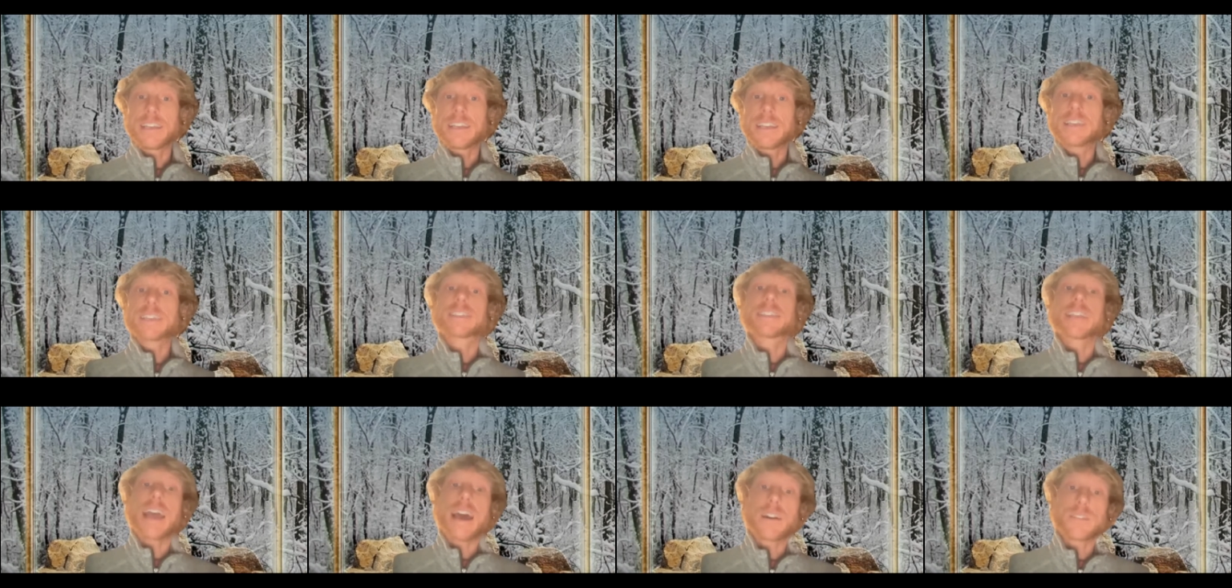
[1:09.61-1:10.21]
is
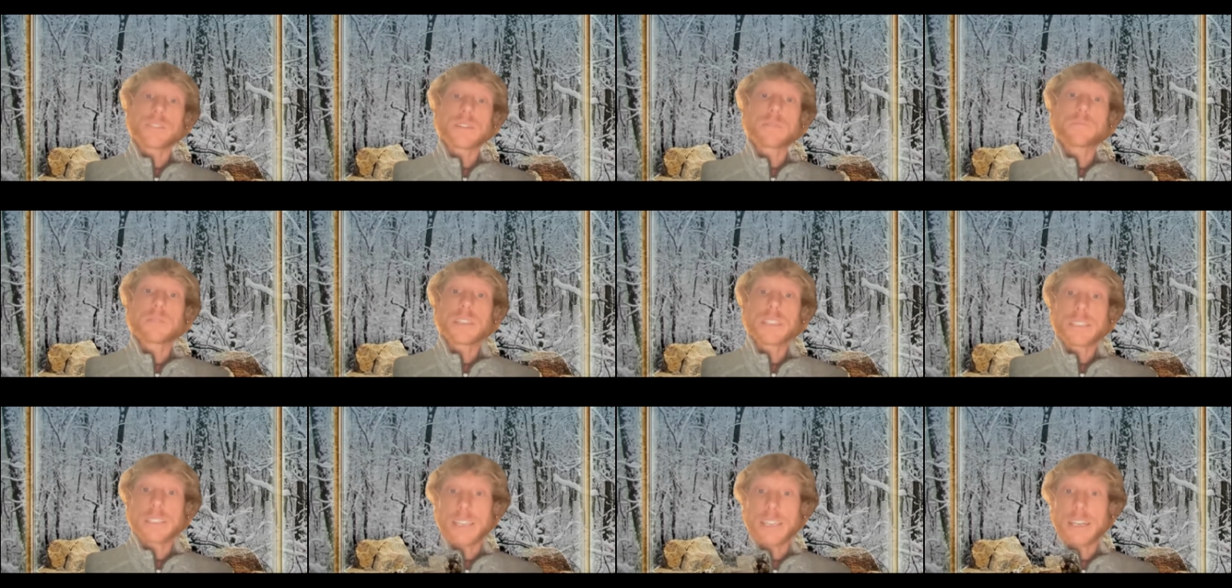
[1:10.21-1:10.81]
now
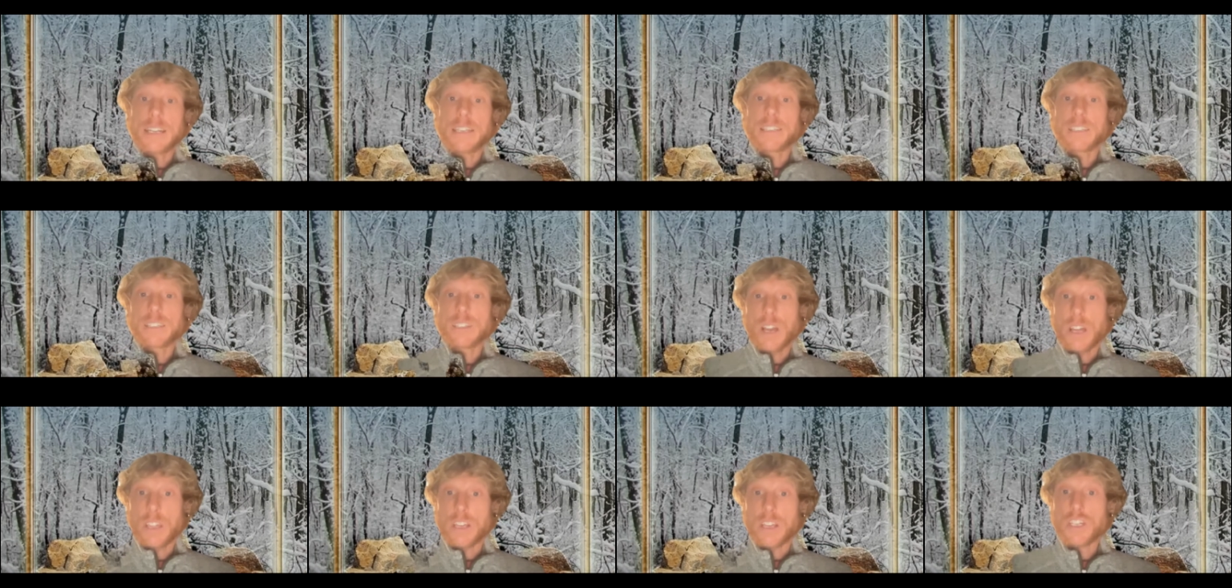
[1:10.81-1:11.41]
simply seen as
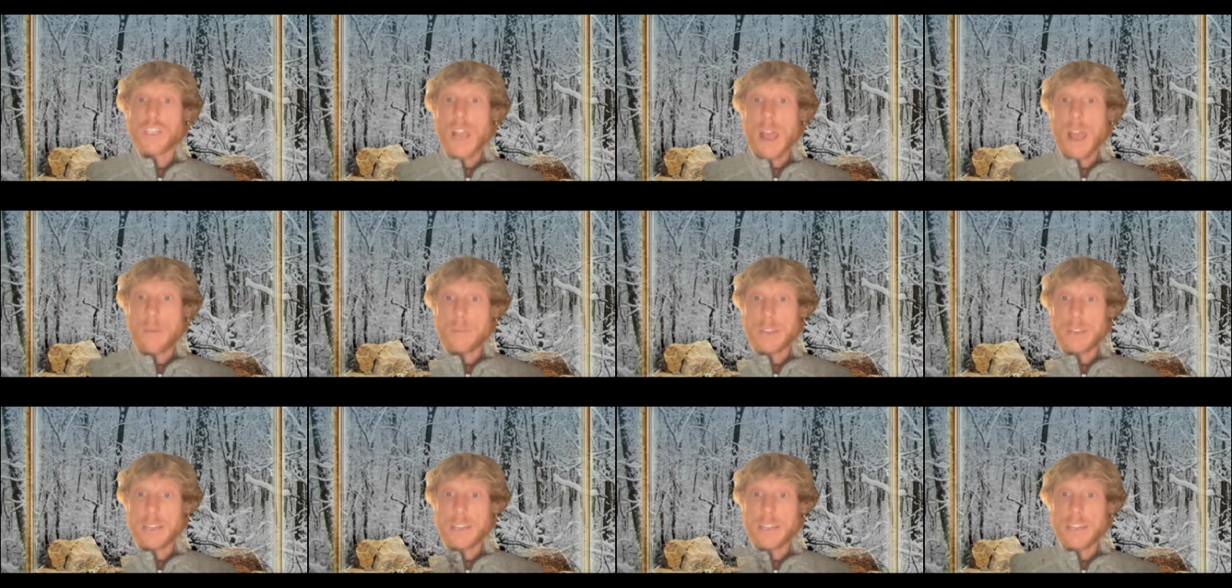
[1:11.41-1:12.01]
another
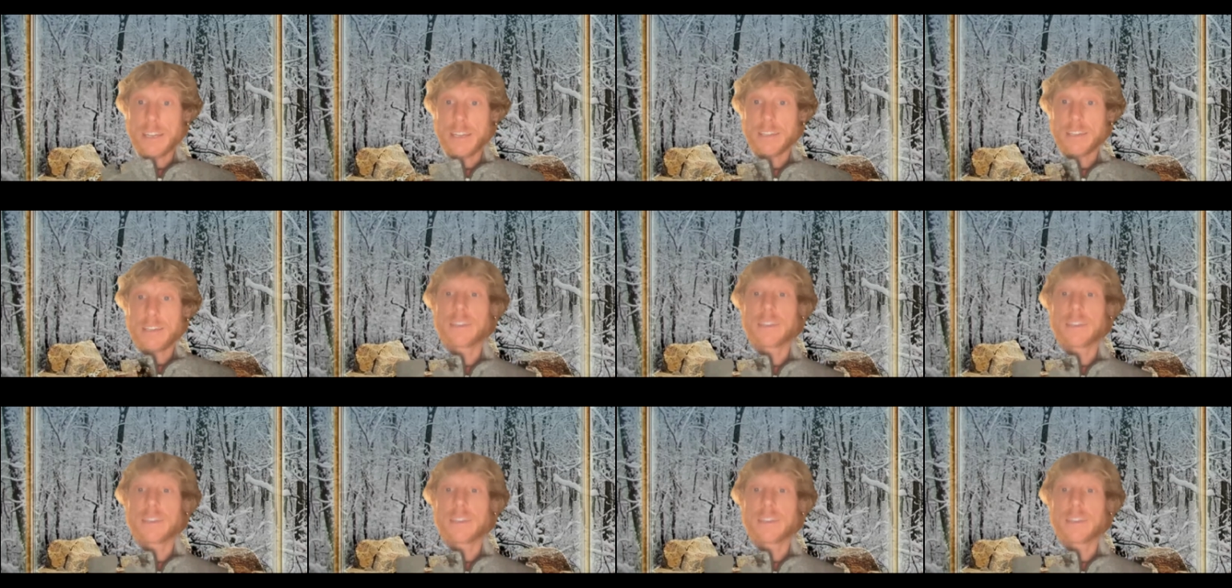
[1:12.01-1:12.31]
shopping day,